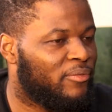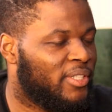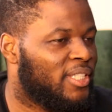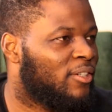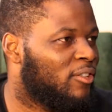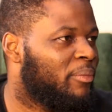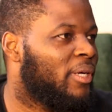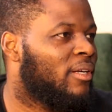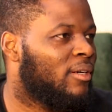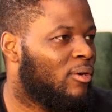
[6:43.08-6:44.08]
federal
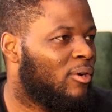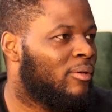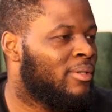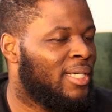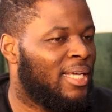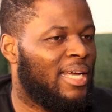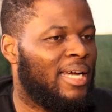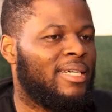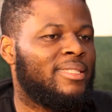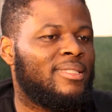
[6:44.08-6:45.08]
government and all.
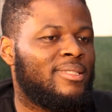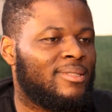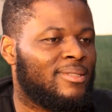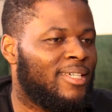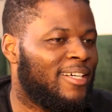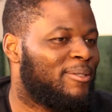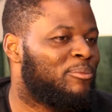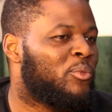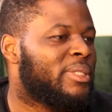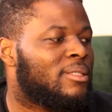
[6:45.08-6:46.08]
And
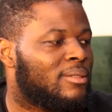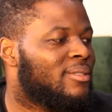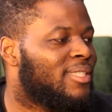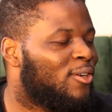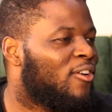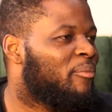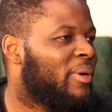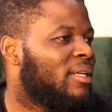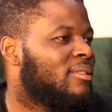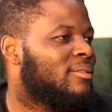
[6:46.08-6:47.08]
with the
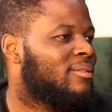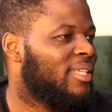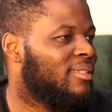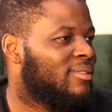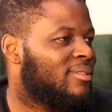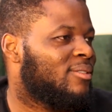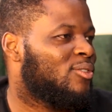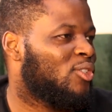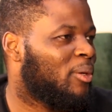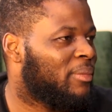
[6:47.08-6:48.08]
government, things
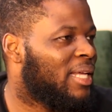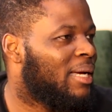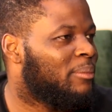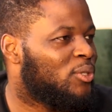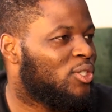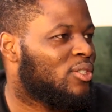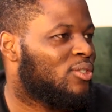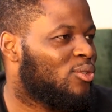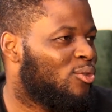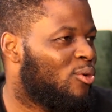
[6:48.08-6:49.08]
sometimes
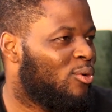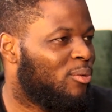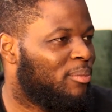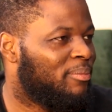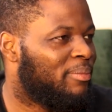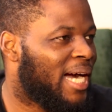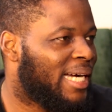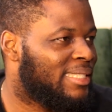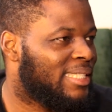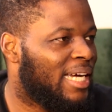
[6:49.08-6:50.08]
just go
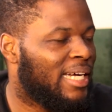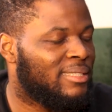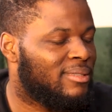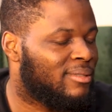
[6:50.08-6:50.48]
bad. And